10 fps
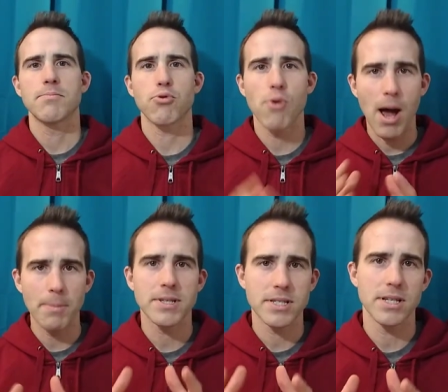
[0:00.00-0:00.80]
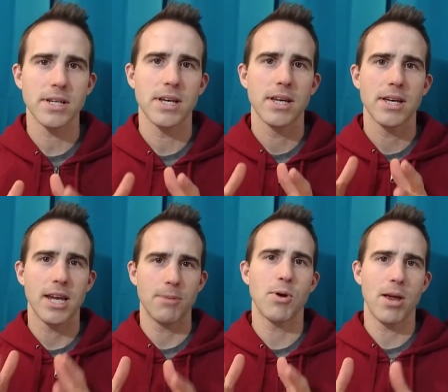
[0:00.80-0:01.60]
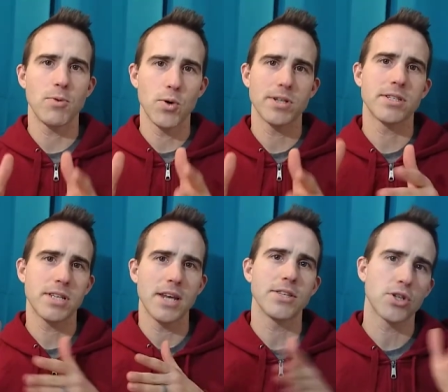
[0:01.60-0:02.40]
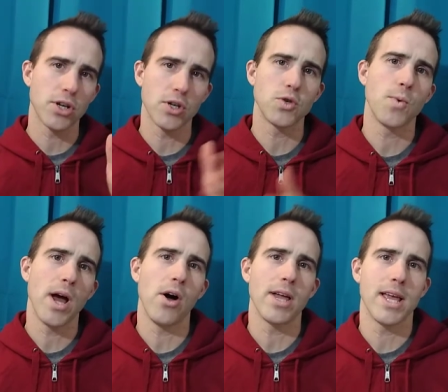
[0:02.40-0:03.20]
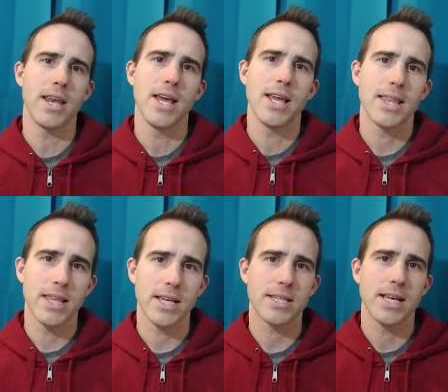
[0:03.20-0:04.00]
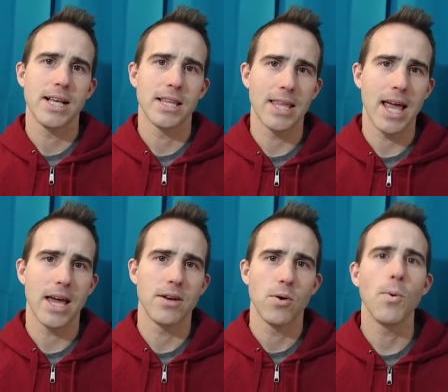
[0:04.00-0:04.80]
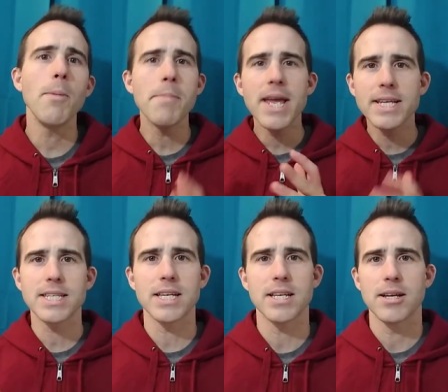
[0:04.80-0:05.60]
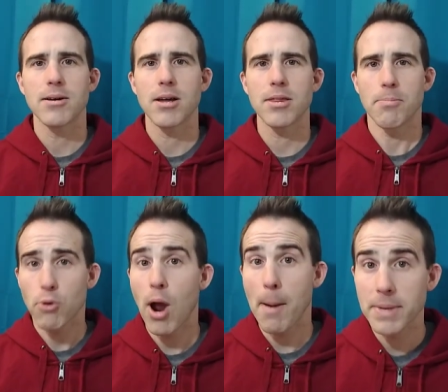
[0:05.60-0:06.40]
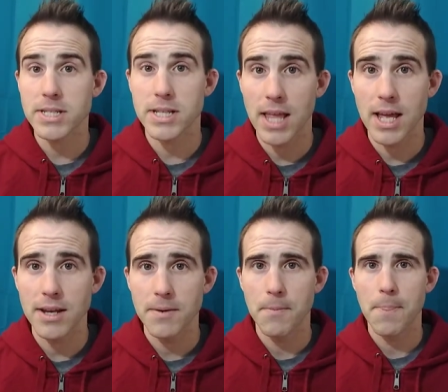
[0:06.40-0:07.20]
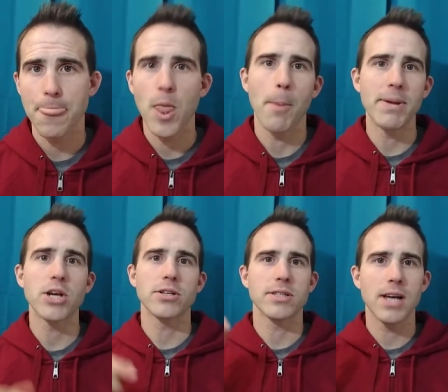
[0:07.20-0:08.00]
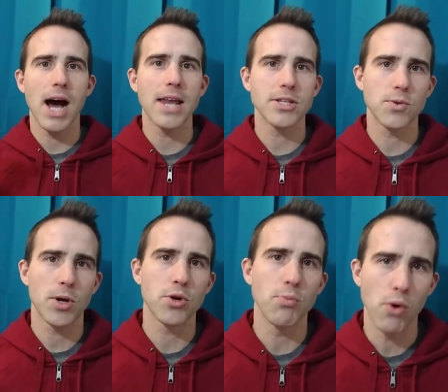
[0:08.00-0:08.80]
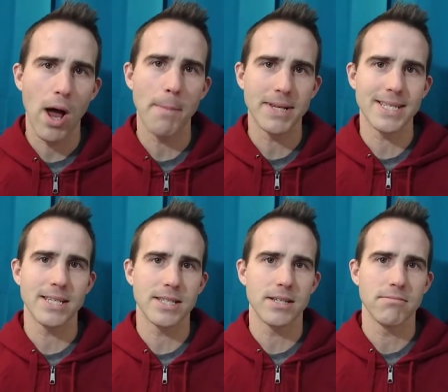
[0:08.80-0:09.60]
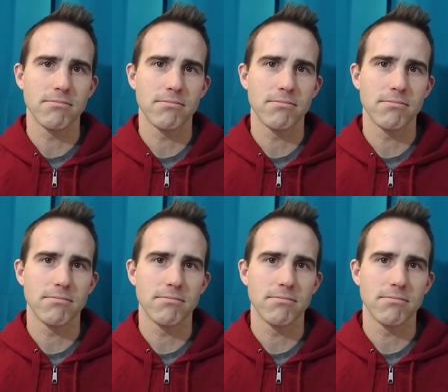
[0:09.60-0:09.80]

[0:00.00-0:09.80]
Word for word: promising Abraham, your descendants are going to dwell in this land. What makes it the promised land? Because God is the one who promises it.